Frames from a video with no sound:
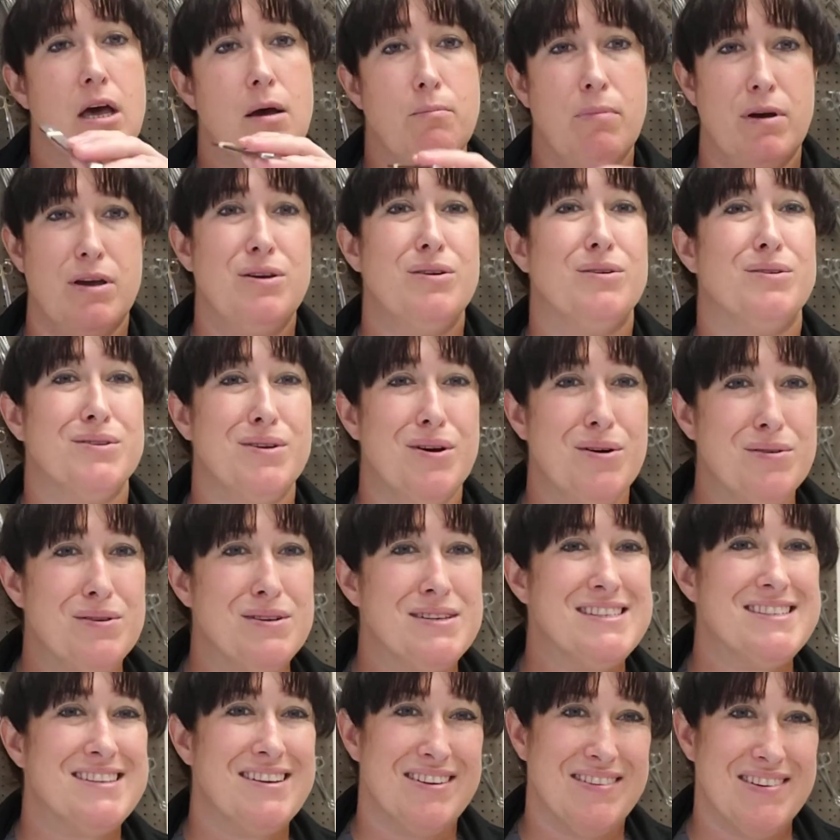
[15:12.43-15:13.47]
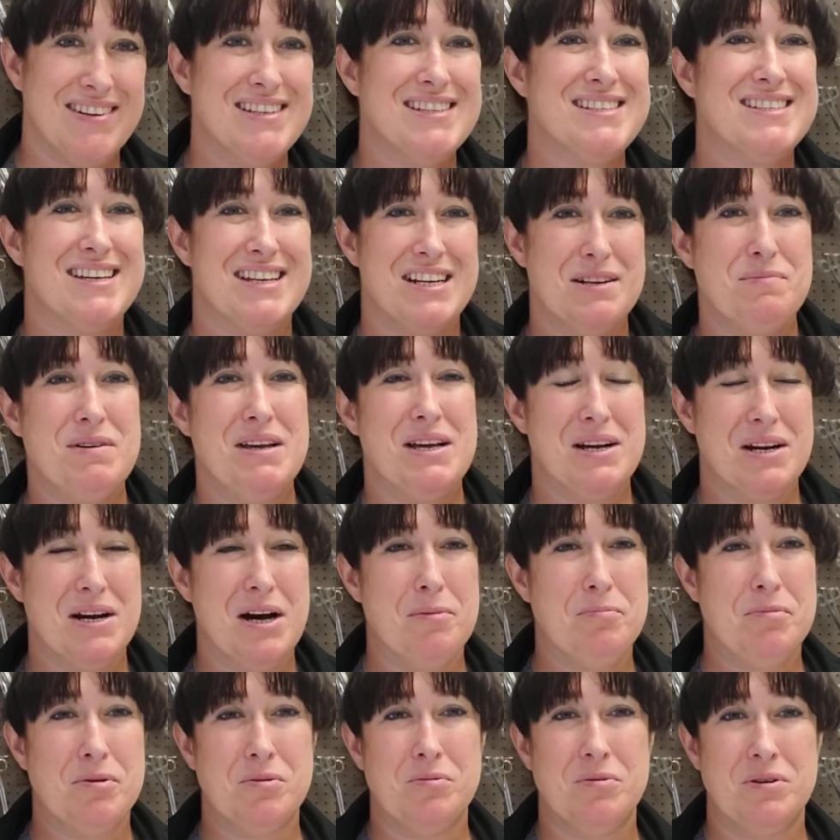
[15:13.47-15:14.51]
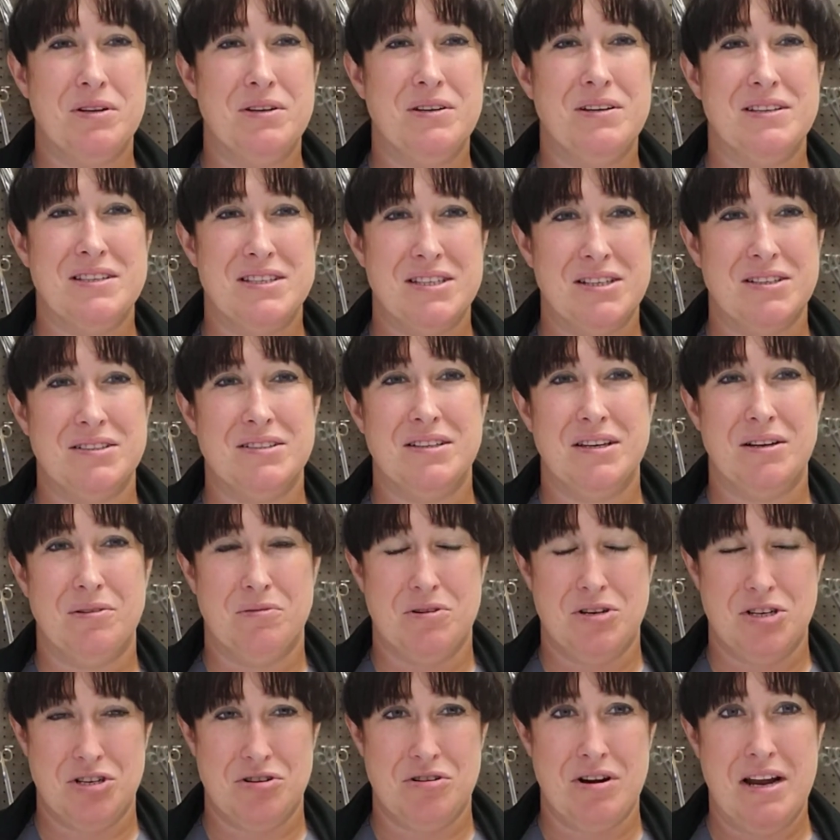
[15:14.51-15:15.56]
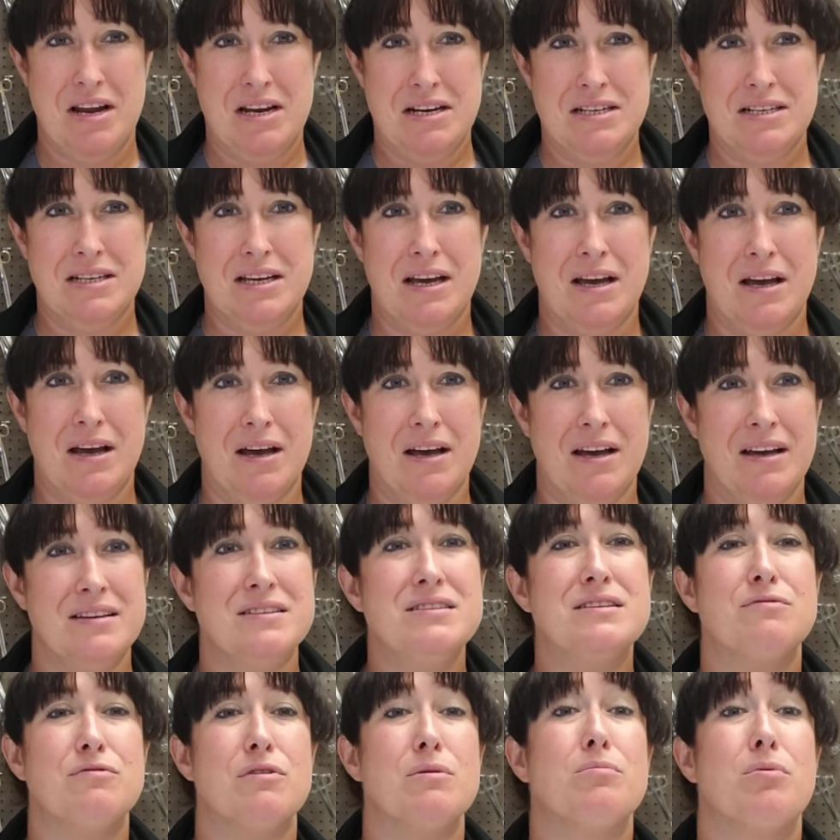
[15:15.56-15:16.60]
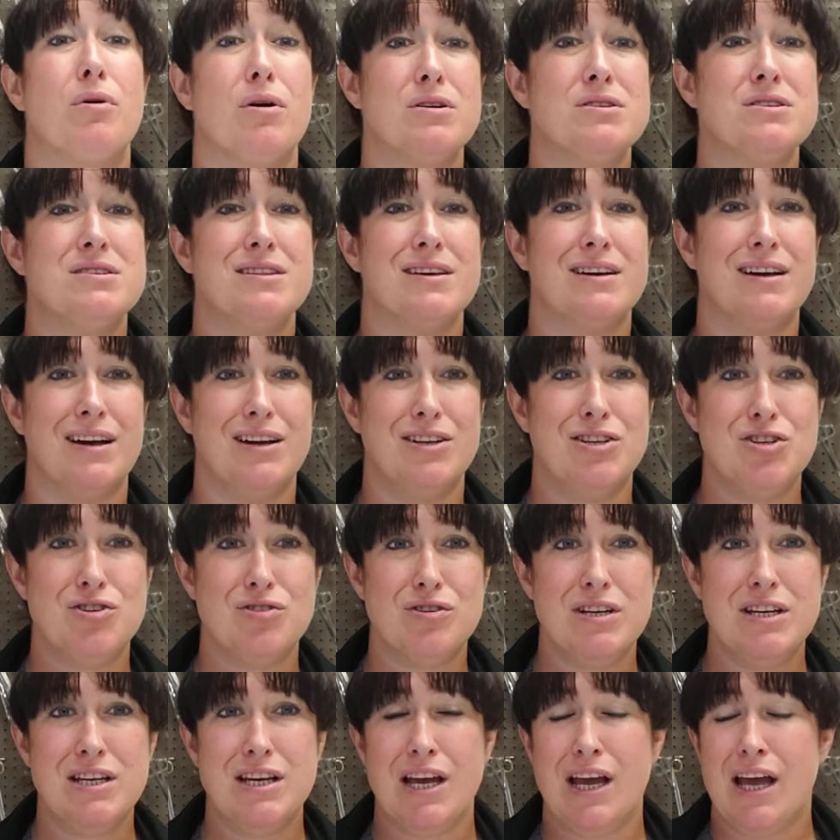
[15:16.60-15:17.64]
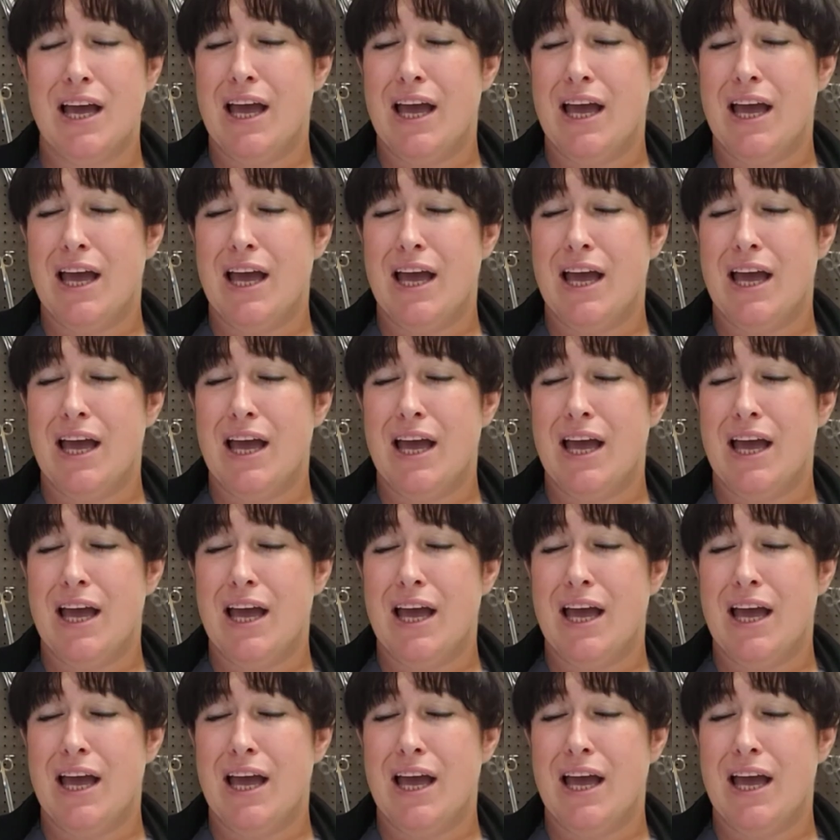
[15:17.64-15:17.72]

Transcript: But you'll notice there is going to be a couple where you can tell they were trained in different parts of the country,